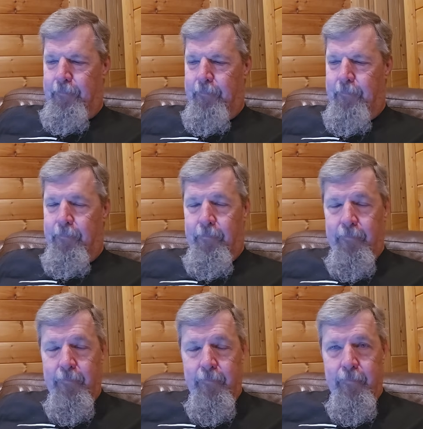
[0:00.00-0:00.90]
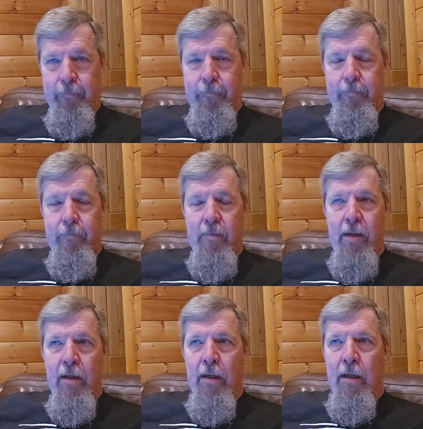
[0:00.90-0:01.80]

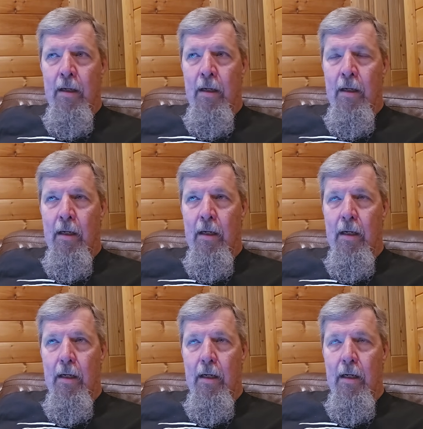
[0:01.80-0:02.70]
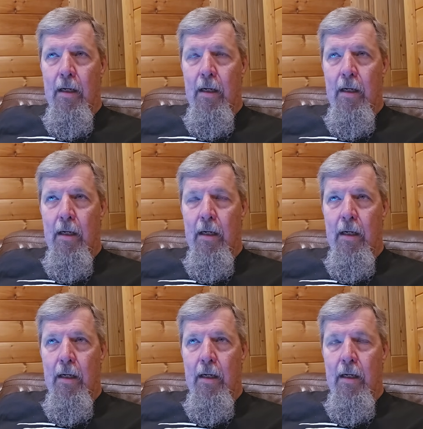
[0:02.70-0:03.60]

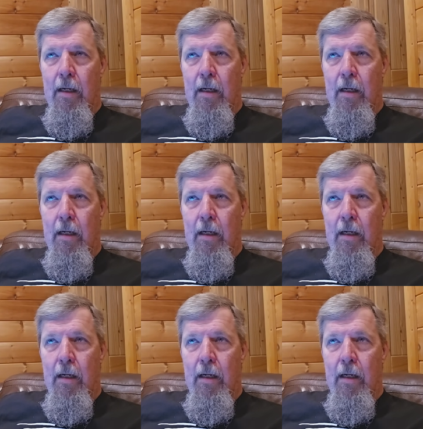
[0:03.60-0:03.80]
[no speech]